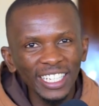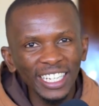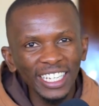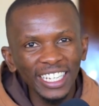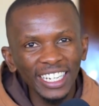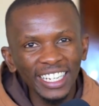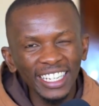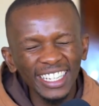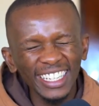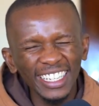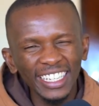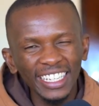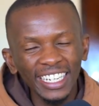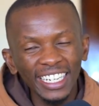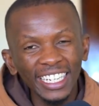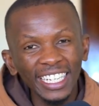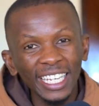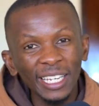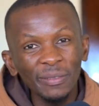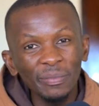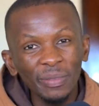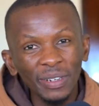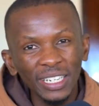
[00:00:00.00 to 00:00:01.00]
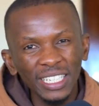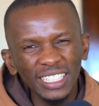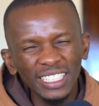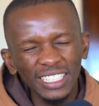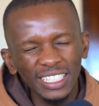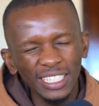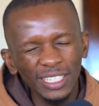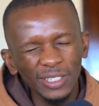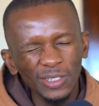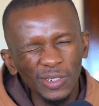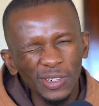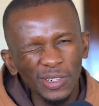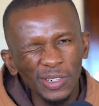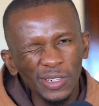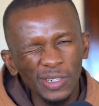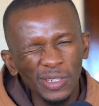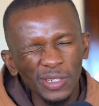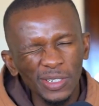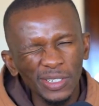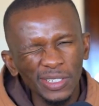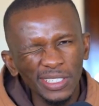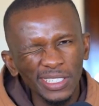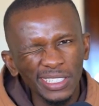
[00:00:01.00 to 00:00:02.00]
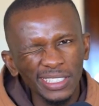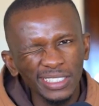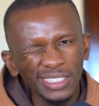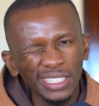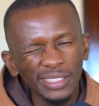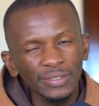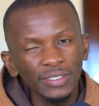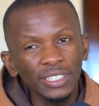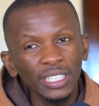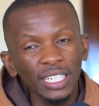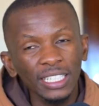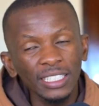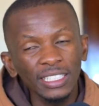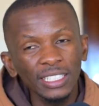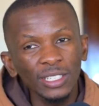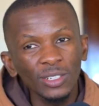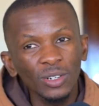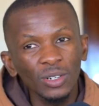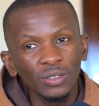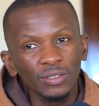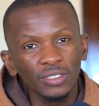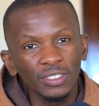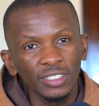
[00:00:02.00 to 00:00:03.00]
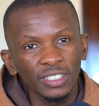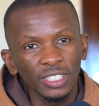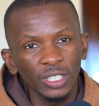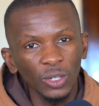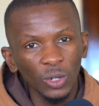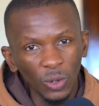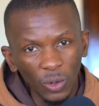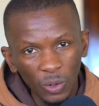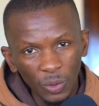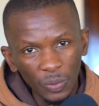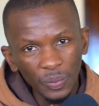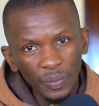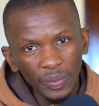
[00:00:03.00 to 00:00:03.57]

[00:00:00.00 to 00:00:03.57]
had an NCAP rating or a safety rating of 0.